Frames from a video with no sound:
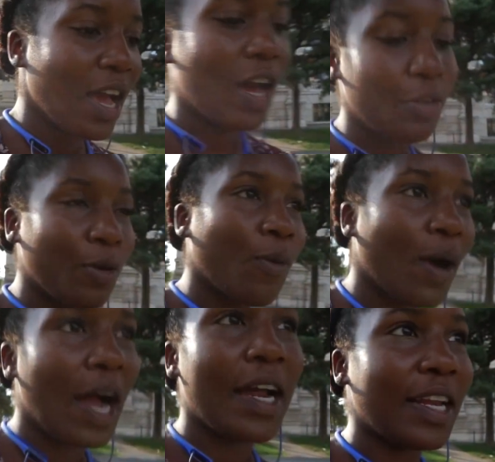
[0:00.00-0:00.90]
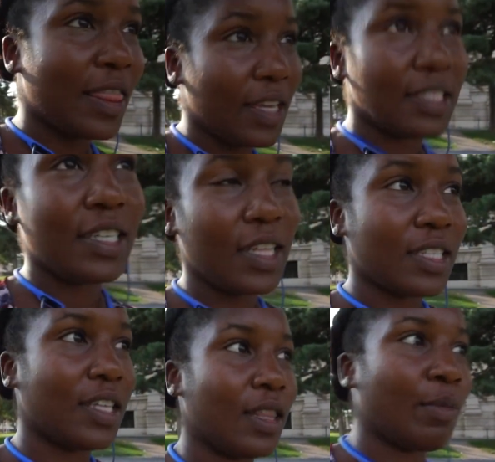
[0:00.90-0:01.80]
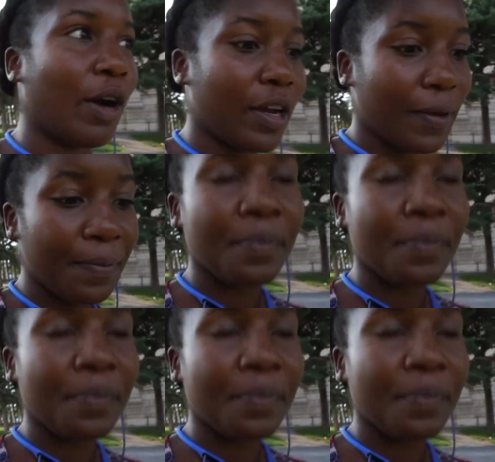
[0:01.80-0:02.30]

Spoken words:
I don't know why I didn't think to get this at the market,